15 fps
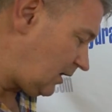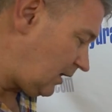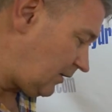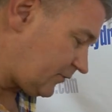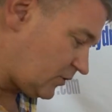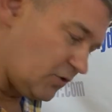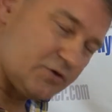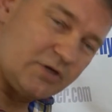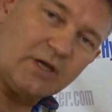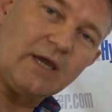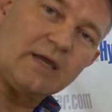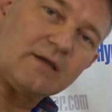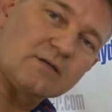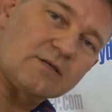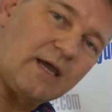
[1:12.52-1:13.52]
Of course, you
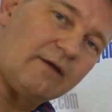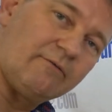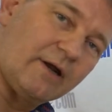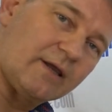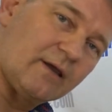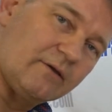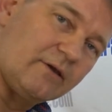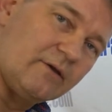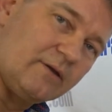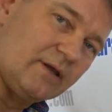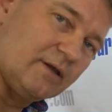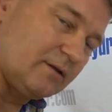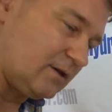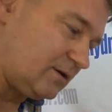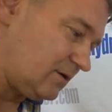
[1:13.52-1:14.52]
get your ScanReco
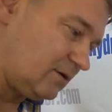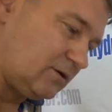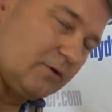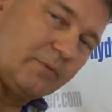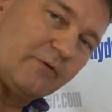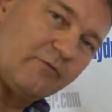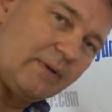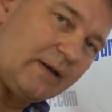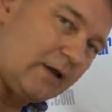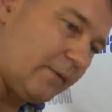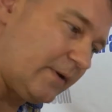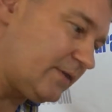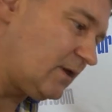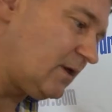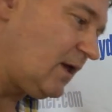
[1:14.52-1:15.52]
unit that you, you'll be familiar
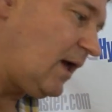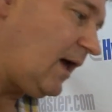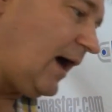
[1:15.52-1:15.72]
with.